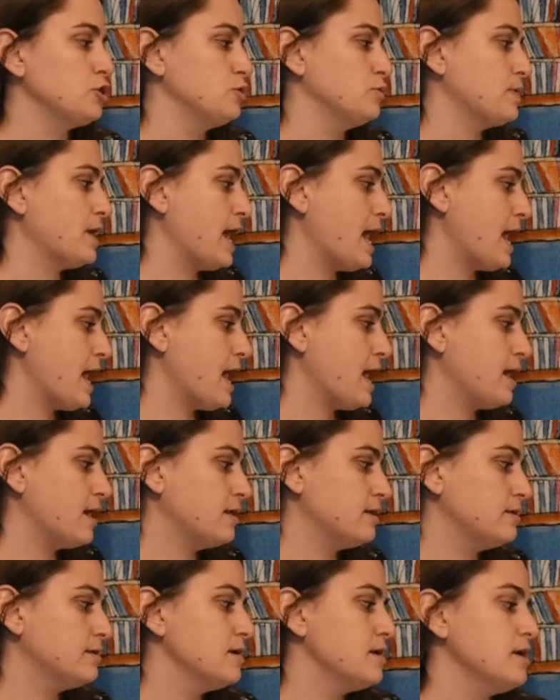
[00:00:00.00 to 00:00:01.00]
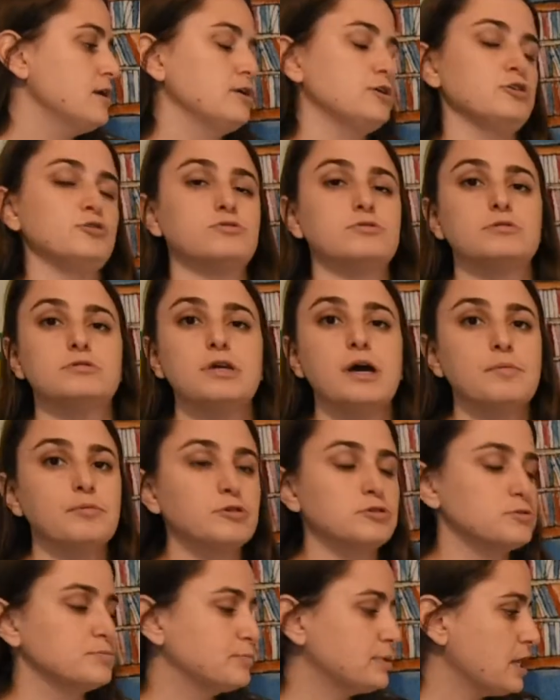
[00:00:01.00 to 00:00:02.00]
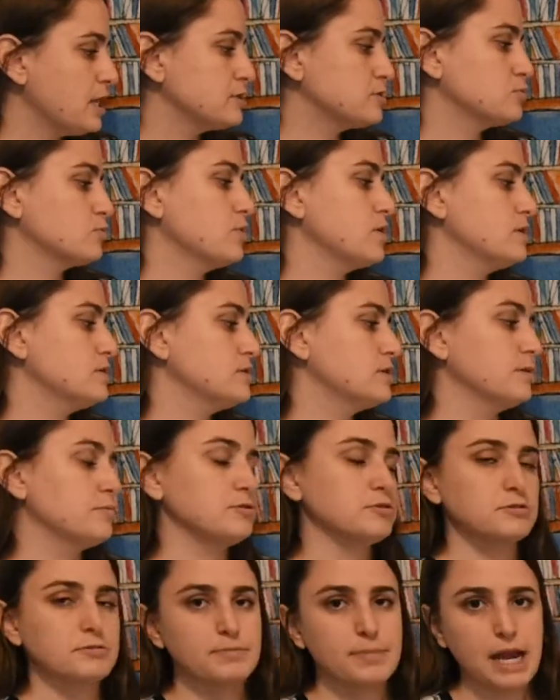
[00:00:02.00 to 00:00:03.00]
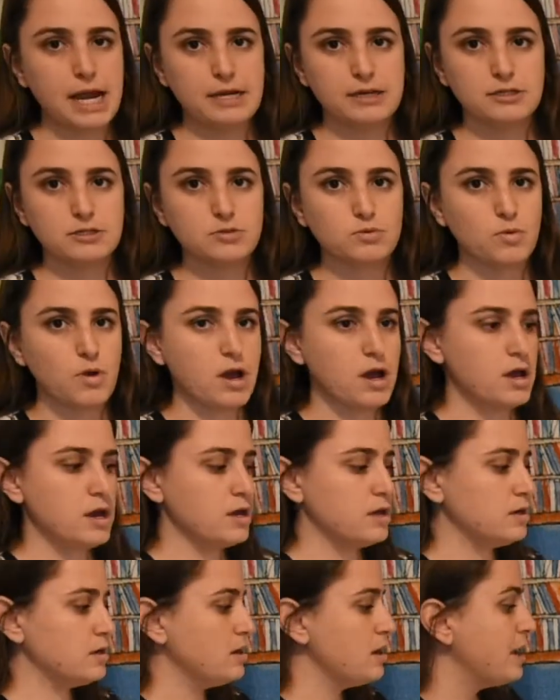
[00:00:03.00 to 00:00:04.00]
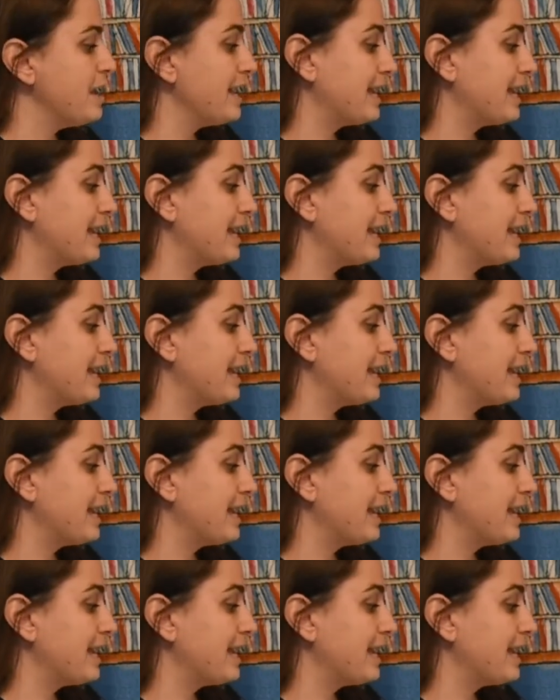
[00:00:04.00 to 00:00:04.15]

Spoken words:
you can use doubles plus 1, doubles minus 1,